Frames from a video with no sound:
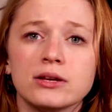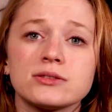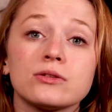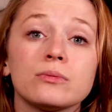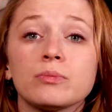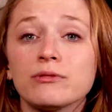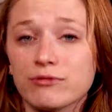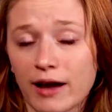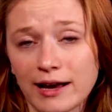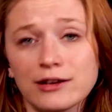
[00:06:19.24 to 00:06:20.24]
So
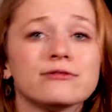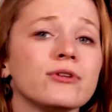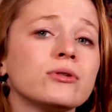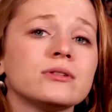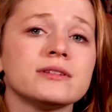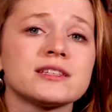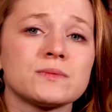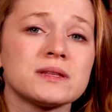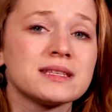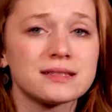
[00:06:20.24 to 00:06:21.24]
provide your vocalist
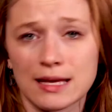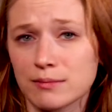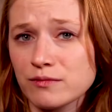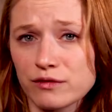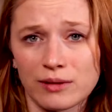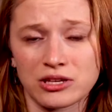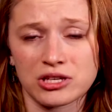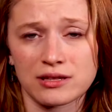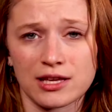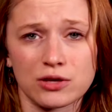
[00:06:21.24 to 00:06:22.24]
with the same
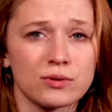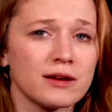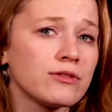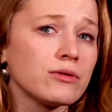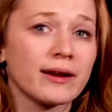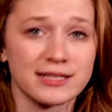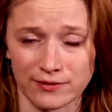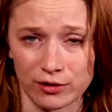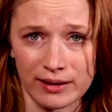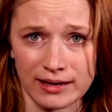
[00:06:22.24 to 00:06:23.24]
information that you give the rest
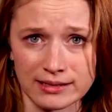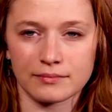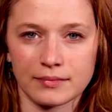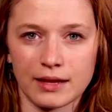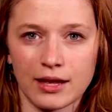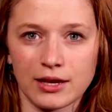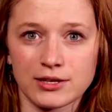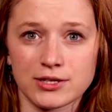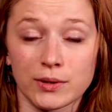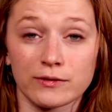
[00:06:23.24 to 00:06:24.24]
of your band.
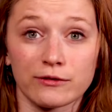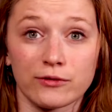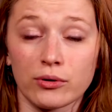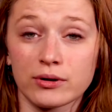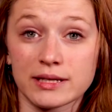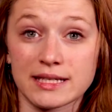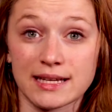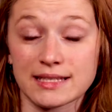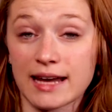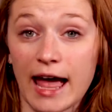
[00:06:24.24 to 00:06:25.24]
So if your vocalist
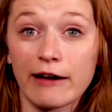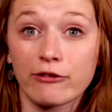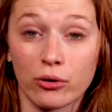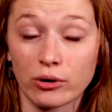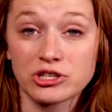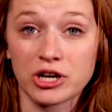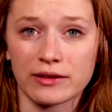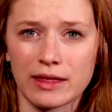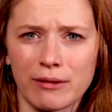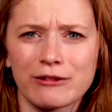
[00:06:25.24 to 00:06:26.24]
doesn't have a chord
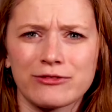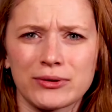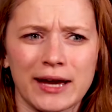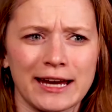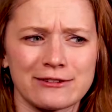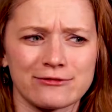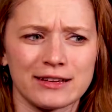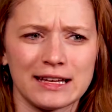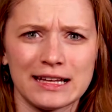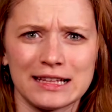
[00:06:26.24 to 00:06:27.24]
chart, they might feel kind of
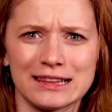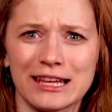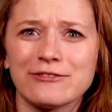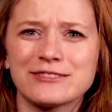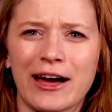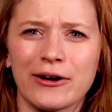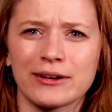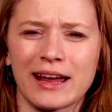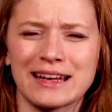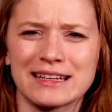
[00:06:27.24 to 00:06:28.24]
left
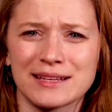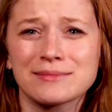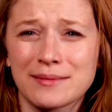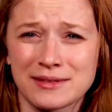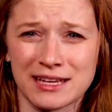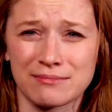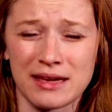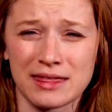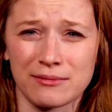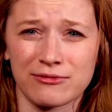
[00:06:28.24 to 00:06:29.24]
out, and sometimes it can
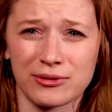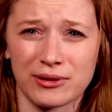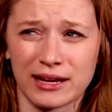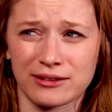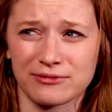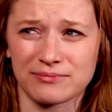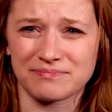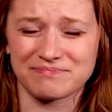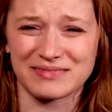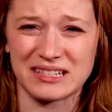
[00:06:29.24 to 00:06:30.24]
make them feel kind of
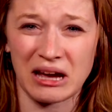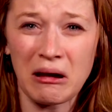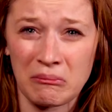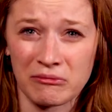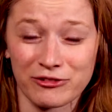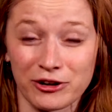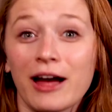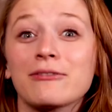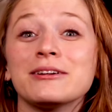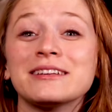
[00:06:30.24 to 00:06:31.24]
dumb for
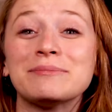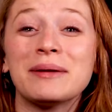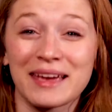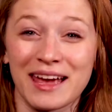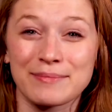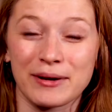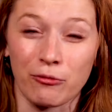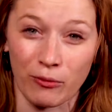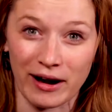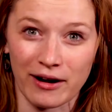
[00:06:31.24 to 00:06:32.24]
not really picking up on
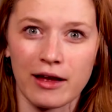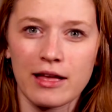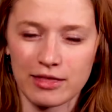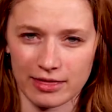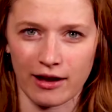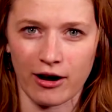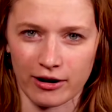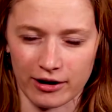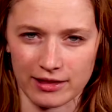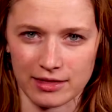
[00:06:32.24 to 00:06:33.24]
where they
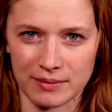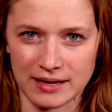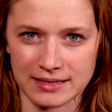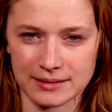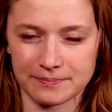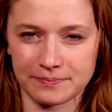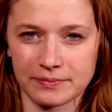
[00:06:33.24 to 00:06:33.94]
are in the piece.